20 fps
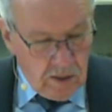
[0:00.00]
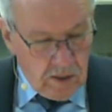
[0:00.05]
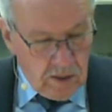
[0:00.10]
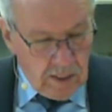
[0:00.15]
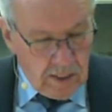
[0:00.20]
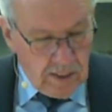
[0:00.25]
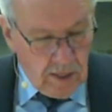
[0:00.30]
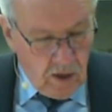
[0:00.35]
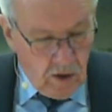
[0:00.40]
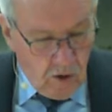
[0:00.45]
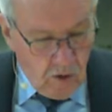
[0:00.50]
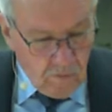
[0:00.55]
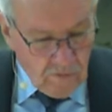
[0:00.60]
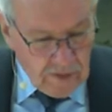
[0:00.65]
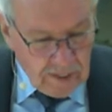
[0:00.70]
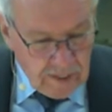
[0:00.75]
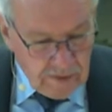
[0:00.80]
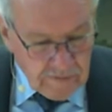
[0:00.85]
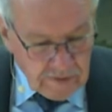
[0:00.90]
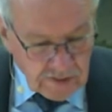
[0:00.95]
And all
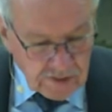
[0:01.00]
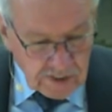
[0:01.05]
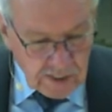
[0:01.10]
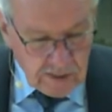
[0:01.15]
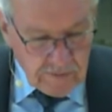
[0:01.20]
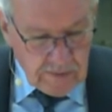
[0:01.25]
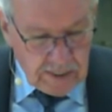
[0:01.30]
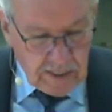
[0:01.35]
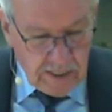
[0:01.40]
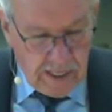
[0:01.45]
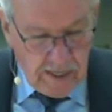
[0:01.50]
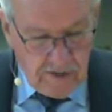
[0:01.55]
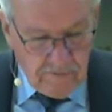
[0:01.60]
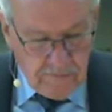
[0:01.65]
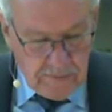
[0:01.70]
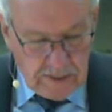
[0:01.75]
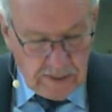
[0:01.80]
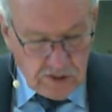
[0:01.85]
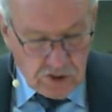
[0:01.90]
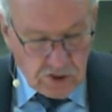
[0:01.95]
they that see me laugh
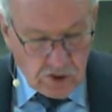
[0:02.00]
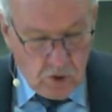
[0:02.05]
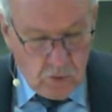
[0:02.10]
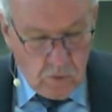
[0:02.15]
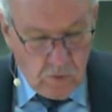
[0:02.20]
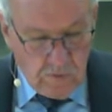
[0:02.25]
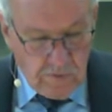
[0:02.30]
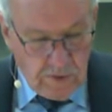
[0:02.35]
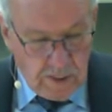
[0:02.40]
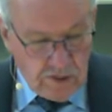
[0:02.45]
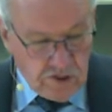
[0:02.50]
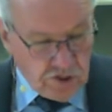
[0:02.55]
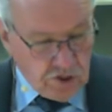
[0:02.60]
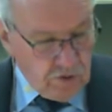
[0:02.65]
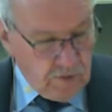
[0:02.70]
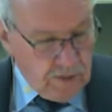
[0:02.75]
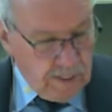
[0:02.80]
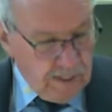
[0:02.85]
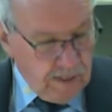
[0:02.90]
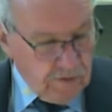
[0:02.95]
me to scorn. They
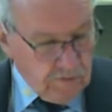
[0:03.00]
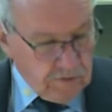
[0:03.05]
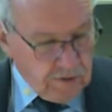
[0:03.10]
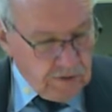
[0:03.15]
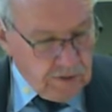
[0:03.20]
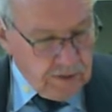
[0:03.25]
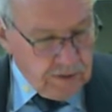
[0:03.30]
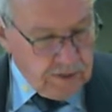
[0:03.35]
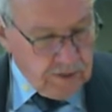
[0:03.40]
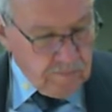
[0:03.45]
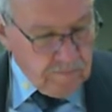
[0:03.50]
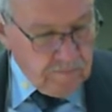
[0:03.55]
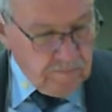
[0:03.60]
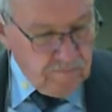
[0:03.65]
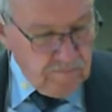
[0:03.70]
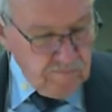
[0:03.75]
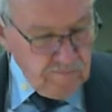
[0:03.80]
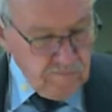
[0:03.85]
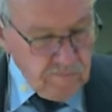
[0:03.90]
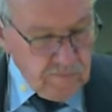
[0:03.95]
shoot out the lip,
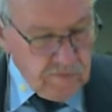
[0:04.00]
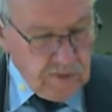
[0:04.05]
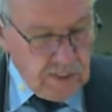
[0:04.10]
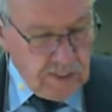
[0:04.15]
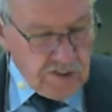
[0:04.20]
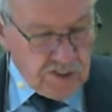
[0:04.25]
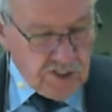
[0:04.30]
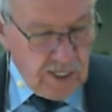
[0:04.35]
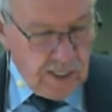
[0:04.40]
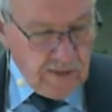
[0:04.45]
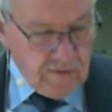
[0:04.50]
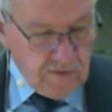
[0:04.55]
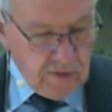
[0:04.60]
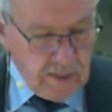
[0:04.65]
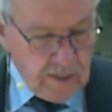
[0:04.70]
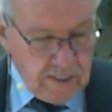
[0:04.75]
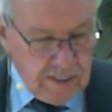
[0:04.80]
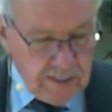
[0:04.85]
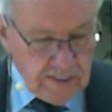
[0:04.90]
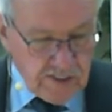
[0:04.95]
they shake
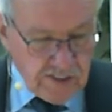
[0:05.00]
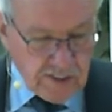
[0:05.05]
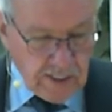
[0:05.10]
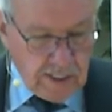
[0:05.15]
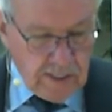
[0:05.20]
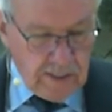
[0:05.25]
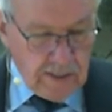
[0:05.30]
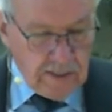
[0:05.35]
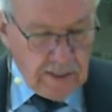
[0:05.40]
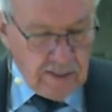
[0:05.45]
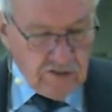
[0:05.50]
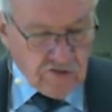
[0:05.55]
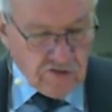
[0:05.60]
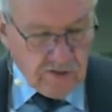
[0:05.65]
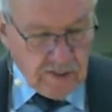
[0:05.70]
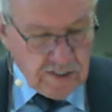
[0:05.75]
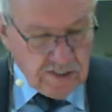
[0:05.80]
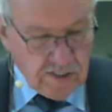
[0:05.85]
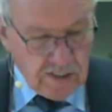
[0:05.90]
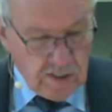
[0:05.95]
the head, saying, he
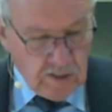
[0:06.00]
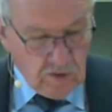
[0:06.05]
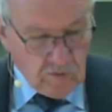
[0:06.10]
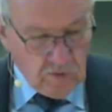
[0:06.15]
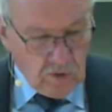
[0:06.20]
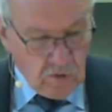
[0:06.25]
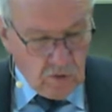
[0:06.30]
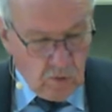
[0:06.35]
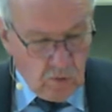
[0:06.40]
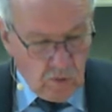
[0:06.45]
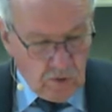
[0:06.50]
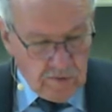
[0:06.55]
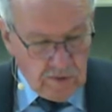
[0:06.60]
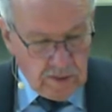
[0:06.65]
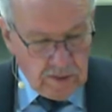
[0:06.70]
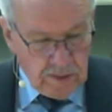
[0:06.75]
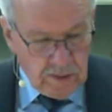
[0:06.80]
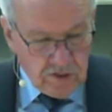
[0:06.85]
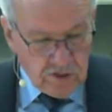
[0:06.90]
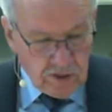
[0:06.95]
trusted on the Lord
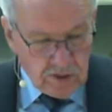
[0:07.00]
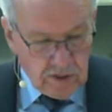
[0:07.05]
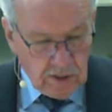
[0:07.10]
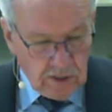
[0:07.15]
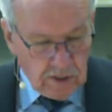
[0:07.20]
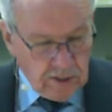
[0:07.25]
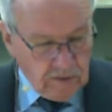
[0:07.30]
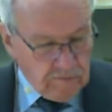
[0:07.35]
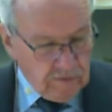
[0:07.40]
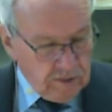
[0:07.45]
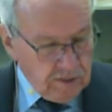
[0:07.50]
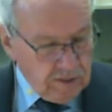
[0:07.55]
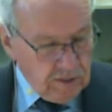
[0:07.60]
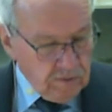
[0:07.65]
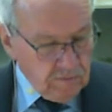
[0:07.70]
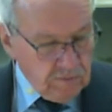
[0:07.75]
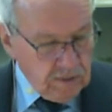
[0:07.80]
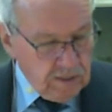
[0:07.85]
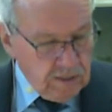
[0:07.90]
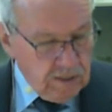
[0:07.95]
that he should deliver
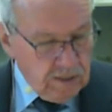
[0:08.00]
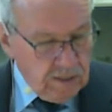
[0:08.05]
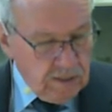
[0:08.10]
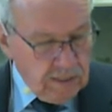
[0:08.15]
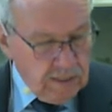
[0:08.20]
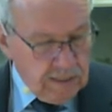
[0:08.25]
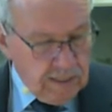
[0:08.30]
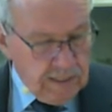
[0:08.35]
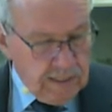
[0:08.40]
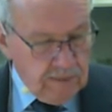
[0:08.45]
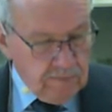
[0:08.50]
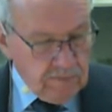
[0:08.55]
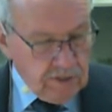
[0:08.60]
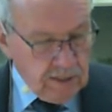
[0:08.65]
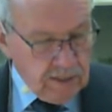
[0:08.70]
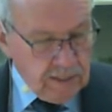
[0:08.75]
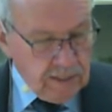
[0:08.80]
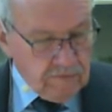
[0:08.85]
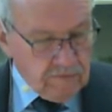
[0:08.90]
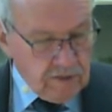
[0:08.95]
him. Let him
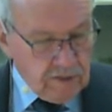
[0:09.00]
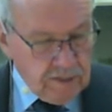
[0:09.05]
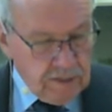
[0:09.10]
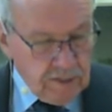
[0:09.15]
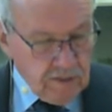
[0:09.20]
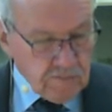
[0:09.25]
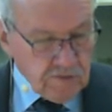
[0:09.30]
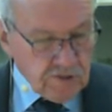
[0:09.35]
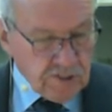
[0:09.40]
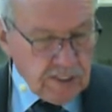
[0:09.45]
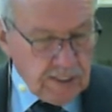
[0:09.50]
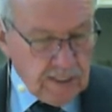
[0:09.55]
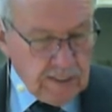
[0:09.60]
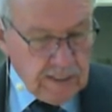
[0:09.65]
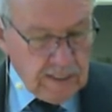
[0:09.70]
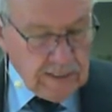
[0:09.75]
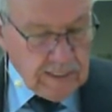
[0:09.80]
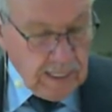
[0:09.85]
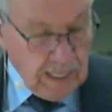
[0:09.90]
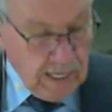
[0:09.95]
deliver him, seeing
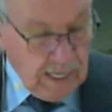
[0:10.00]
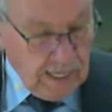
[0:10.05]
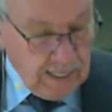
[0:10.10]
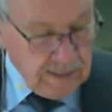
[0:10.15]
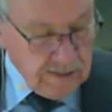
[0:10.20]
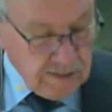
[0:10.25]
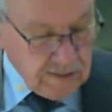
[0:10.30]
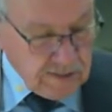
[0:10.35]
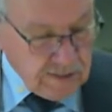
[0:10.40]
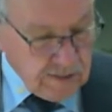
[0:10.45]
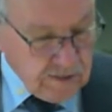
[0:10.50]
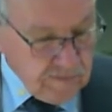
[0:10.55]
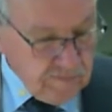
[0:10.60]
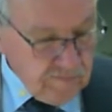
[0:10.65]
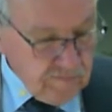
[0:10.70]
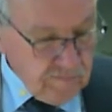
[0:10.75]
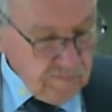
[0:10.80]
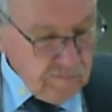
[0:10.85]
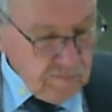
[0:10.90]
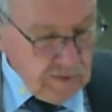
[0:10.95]
he delights
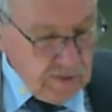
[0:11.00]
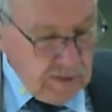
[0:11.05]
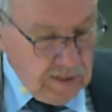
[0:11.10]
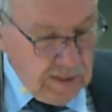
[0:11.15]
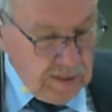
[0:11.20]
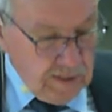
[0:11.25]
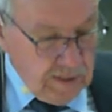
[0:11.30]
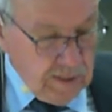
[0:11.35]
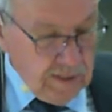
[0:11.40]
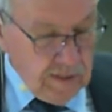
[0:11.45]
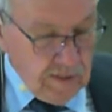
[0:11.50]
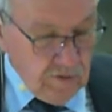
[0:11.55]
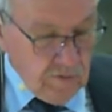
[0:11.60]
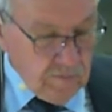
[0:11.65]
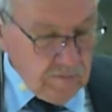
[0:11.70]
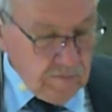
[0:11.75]
in him.